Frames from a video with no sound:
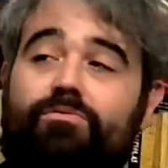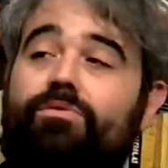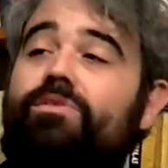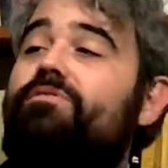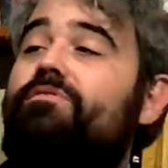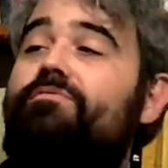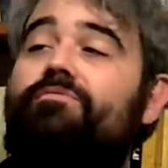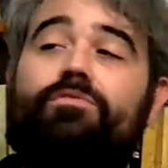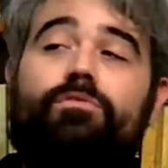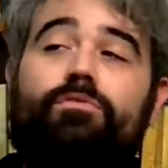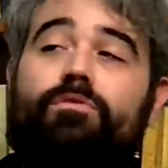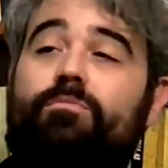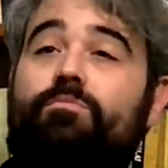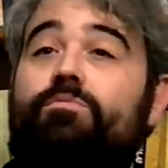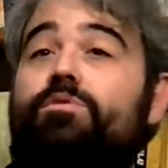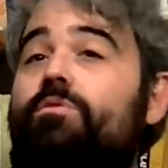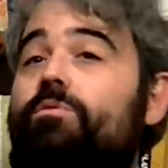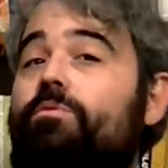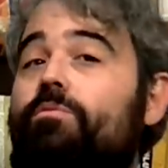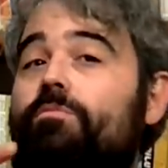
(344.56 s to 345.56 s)
the rest of
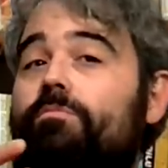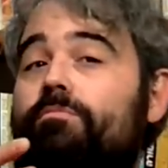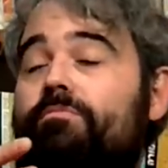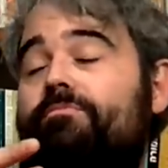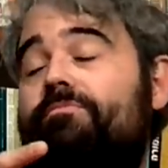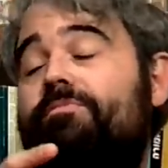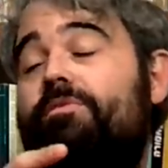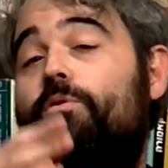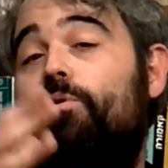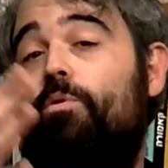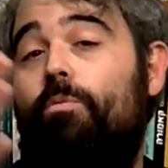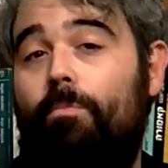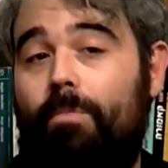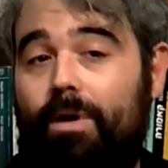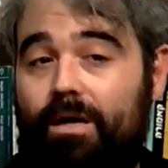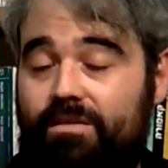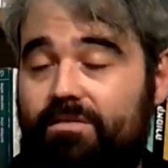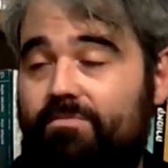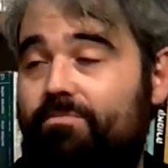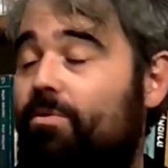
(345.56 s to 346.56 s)
Europe, they were
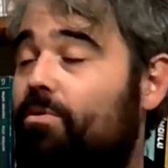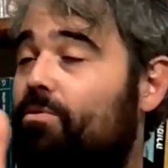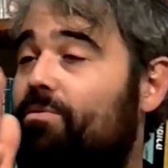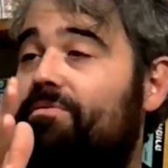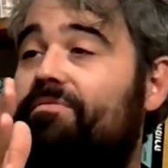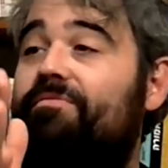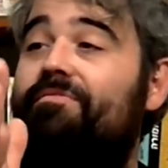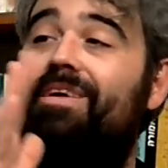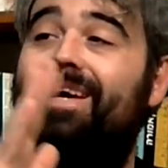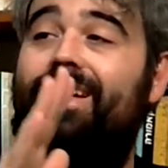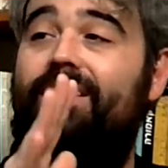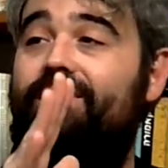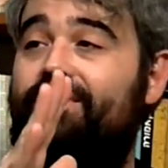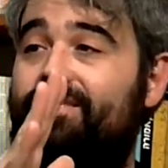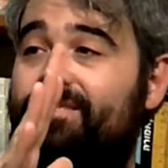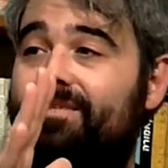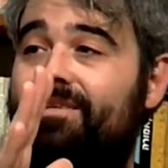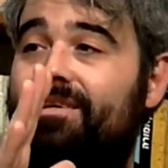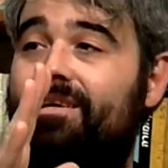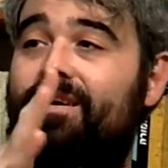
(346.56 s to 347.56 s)
much more
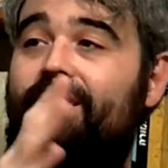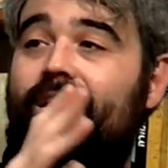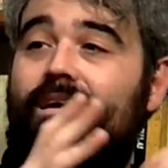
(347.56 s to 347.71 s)
advanced